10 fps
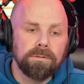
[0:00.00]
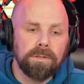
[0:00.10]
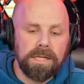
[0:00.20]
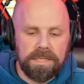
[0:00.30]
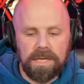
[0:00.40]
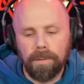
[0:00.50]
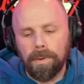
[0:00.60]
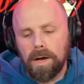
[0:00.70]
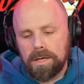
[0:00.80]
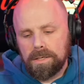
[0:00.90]
And CM
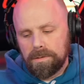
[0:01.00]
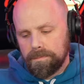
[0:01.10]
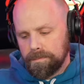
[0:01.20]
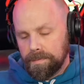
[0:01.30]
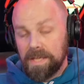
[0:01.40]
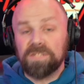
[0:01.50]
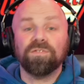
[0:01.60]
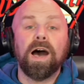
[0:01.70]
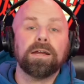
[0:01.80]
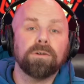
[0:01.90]
Punk is
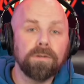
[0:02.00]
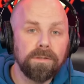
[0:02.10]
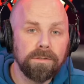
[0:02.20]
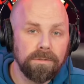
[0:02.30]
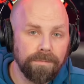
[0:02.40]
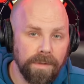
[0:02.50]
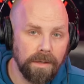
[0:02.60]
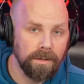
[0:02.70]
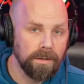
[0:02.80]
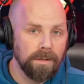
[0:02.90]
fired
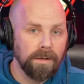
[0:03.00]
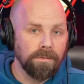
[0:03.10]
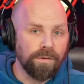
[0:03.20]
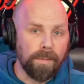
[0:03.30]
from